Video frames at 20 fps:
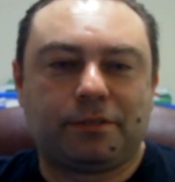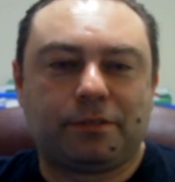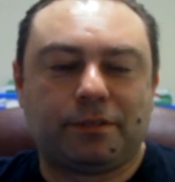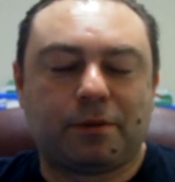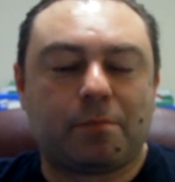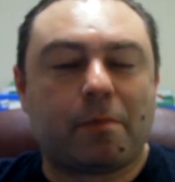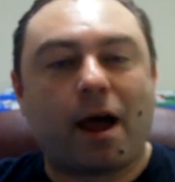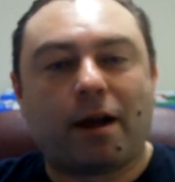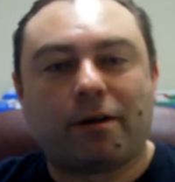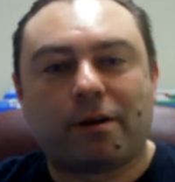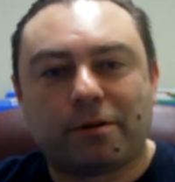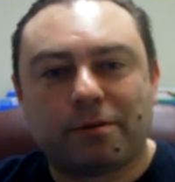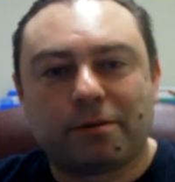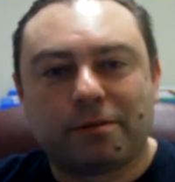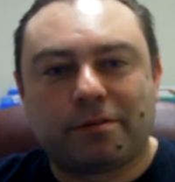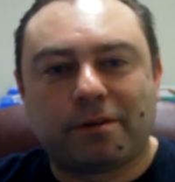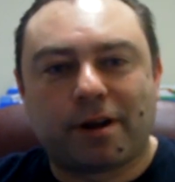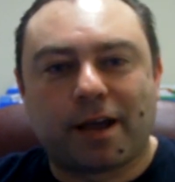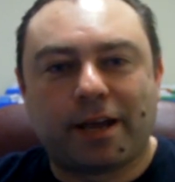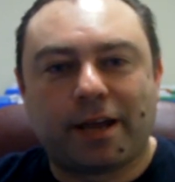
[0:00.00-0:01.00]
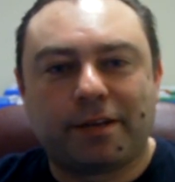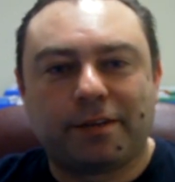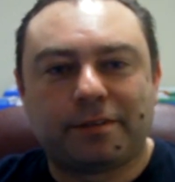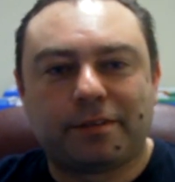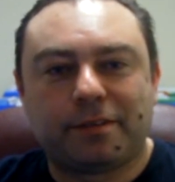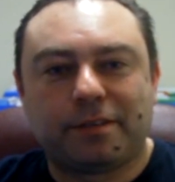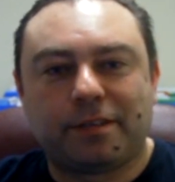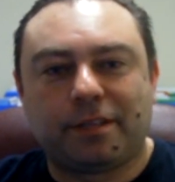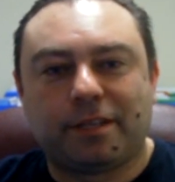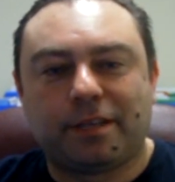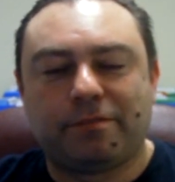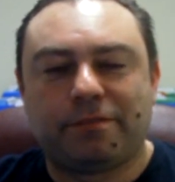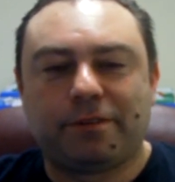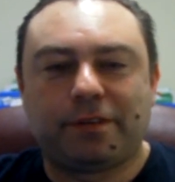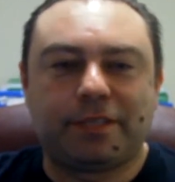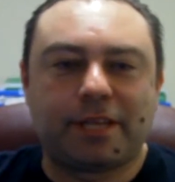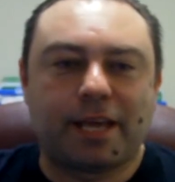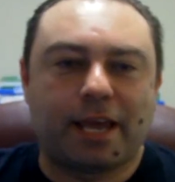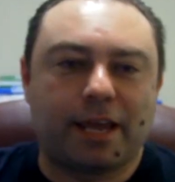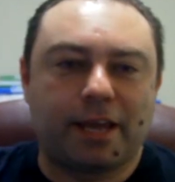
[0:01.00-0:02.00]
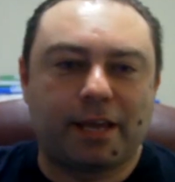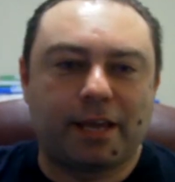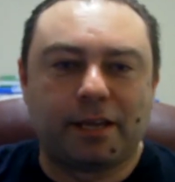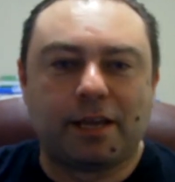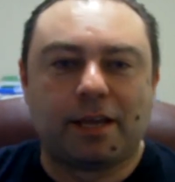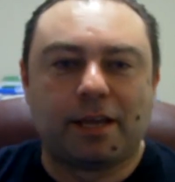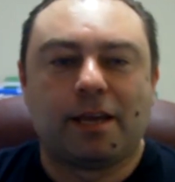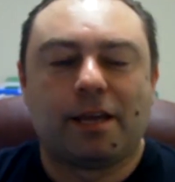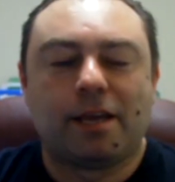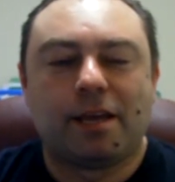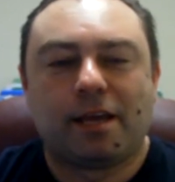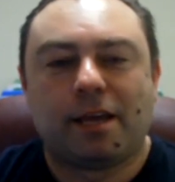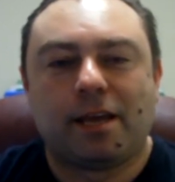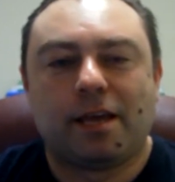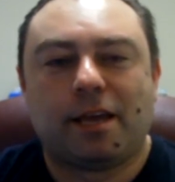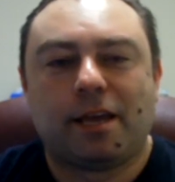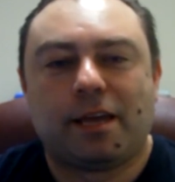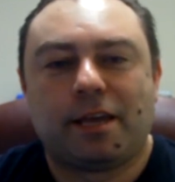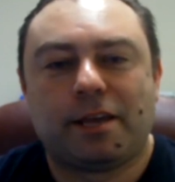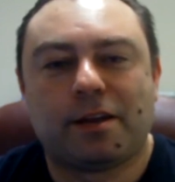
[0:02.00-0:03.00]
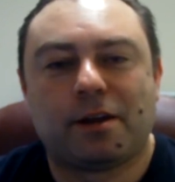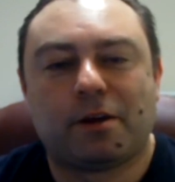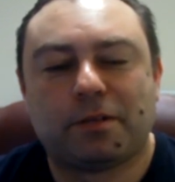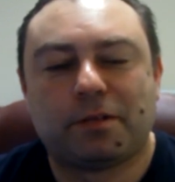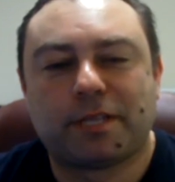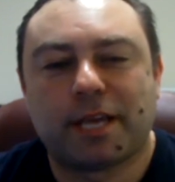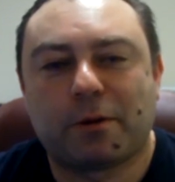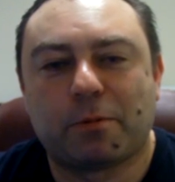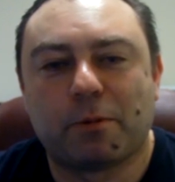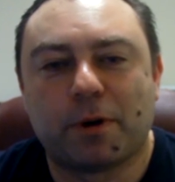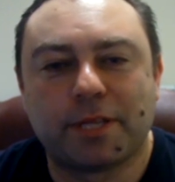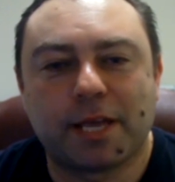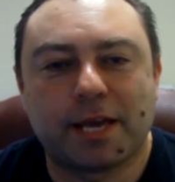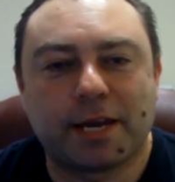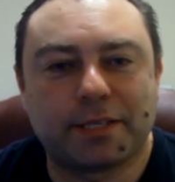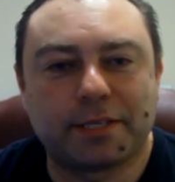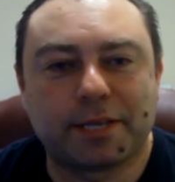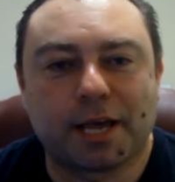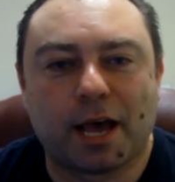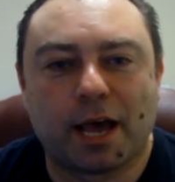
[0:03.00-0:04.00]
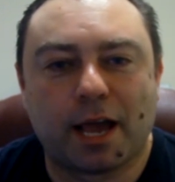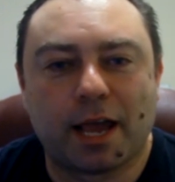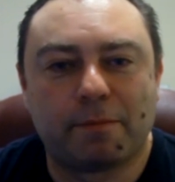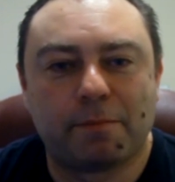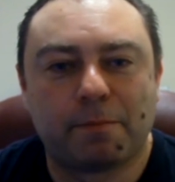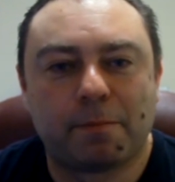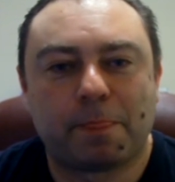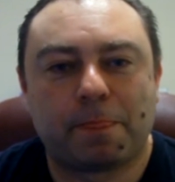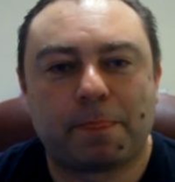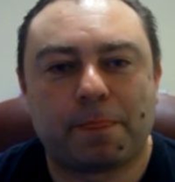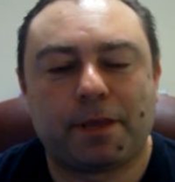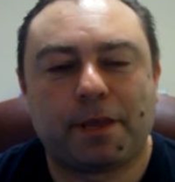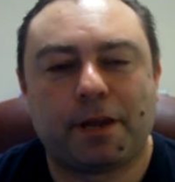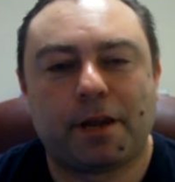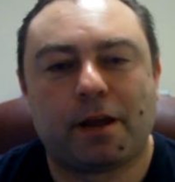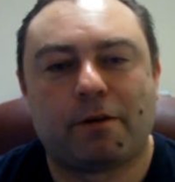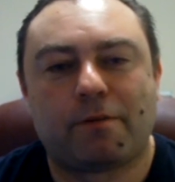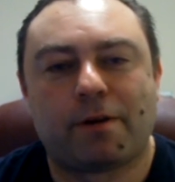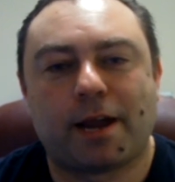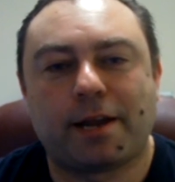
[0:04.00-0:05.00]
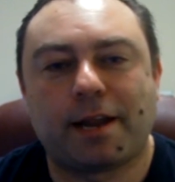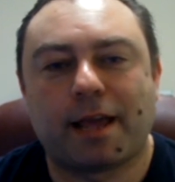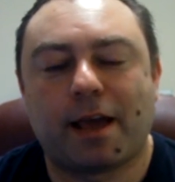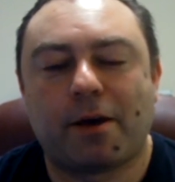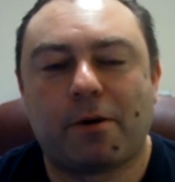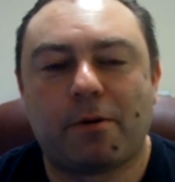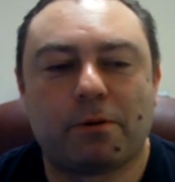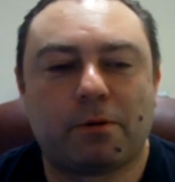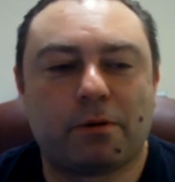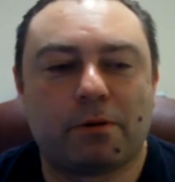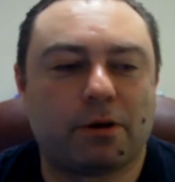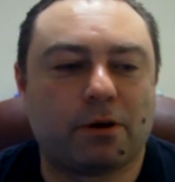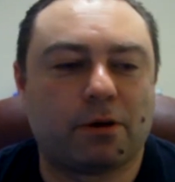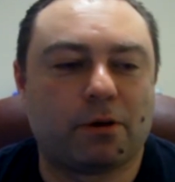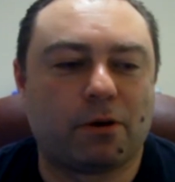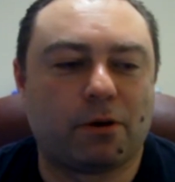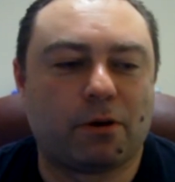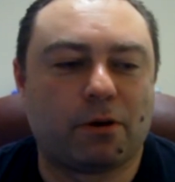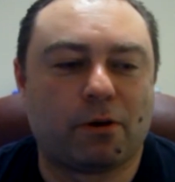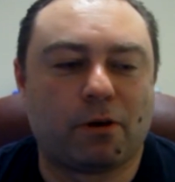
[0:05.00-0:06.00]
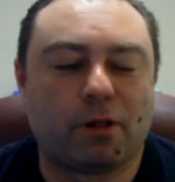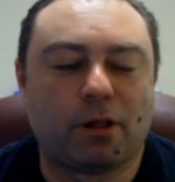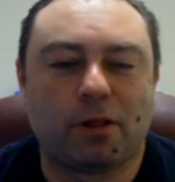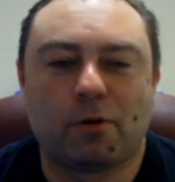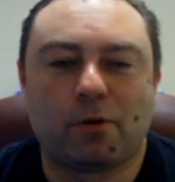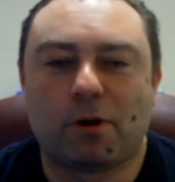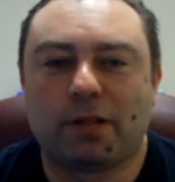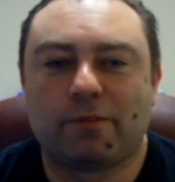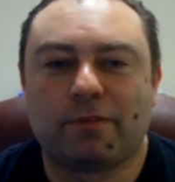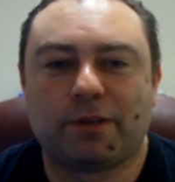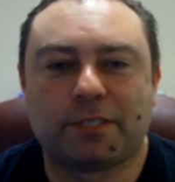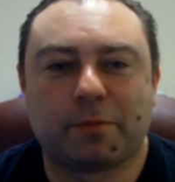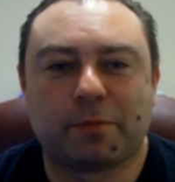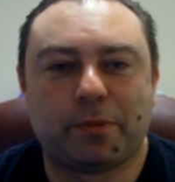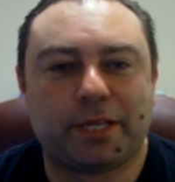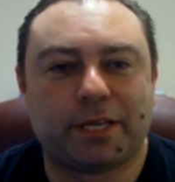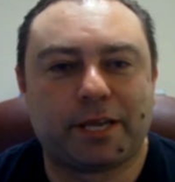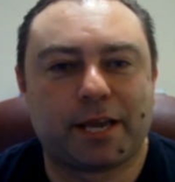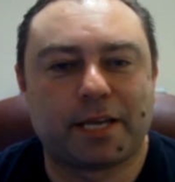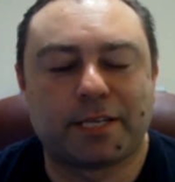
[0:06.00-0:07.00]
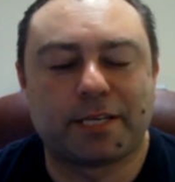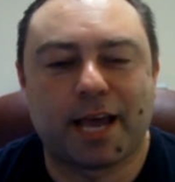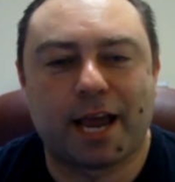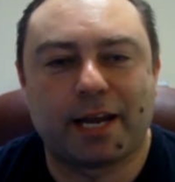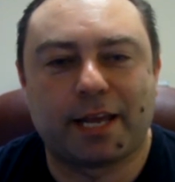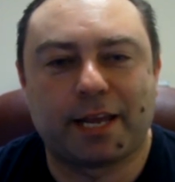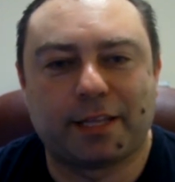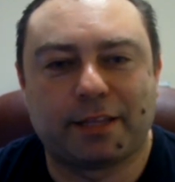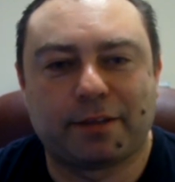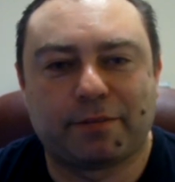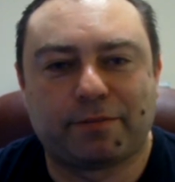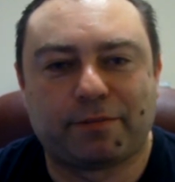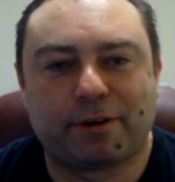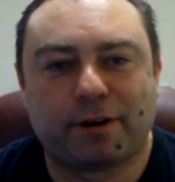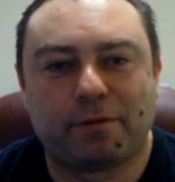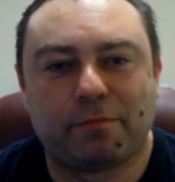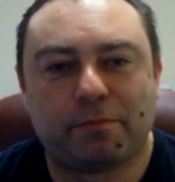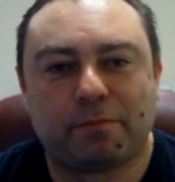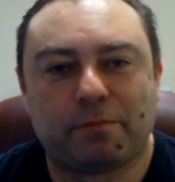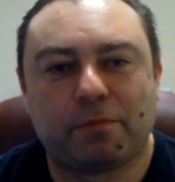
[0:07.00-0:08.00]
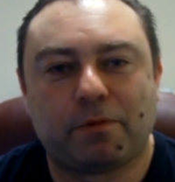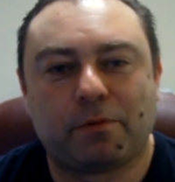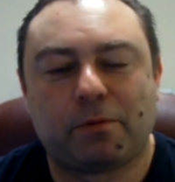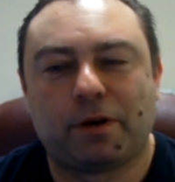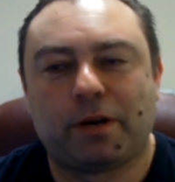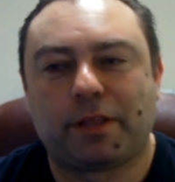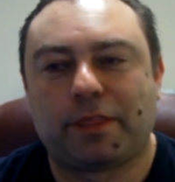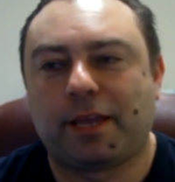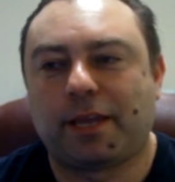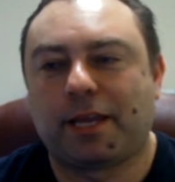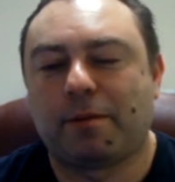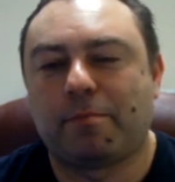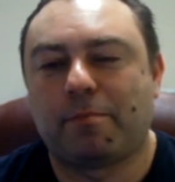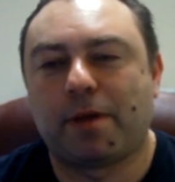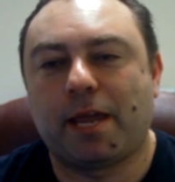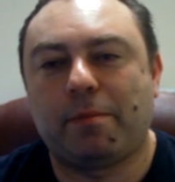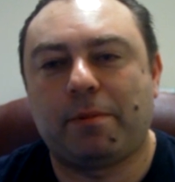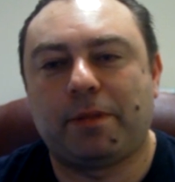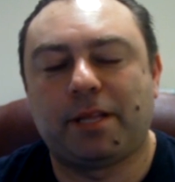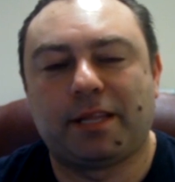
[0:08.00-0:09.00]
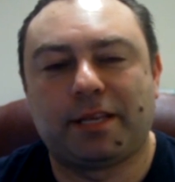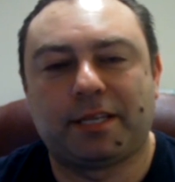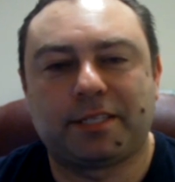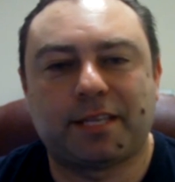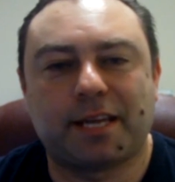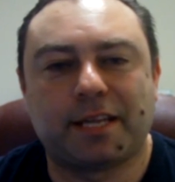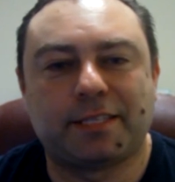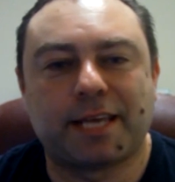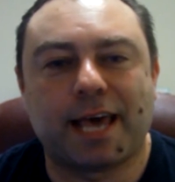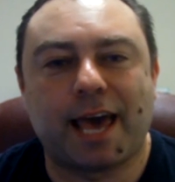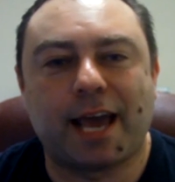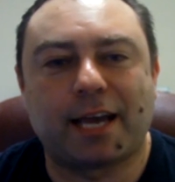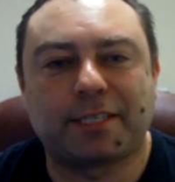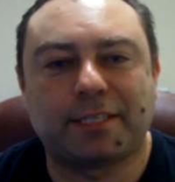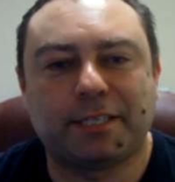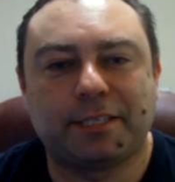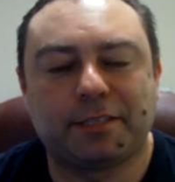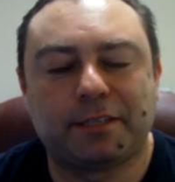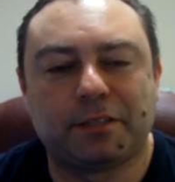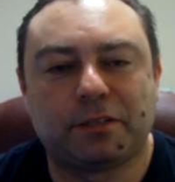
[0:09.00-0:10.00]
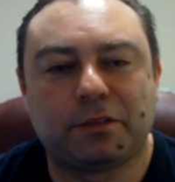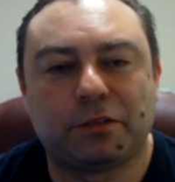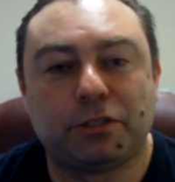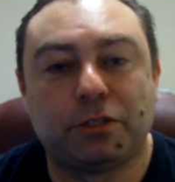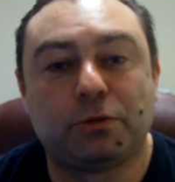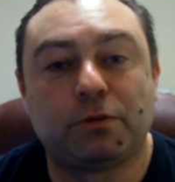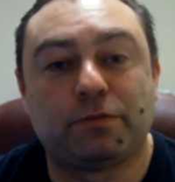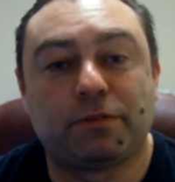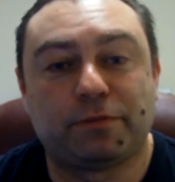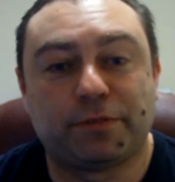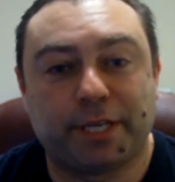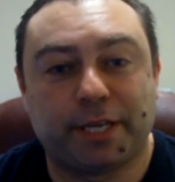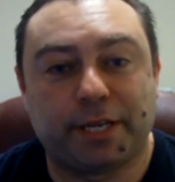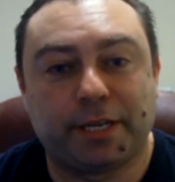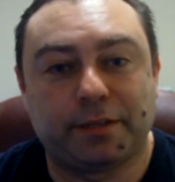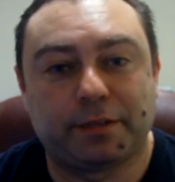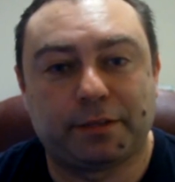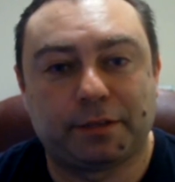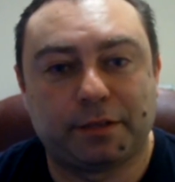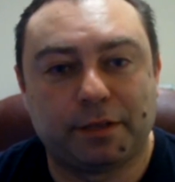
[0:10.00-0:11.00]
tomorrow, right? Yeah. Live your day, you know, take one day at a time. You know, right now, all of us are building anxiety here at the firm. We're thinking maybe they'll extend tax season to June 15th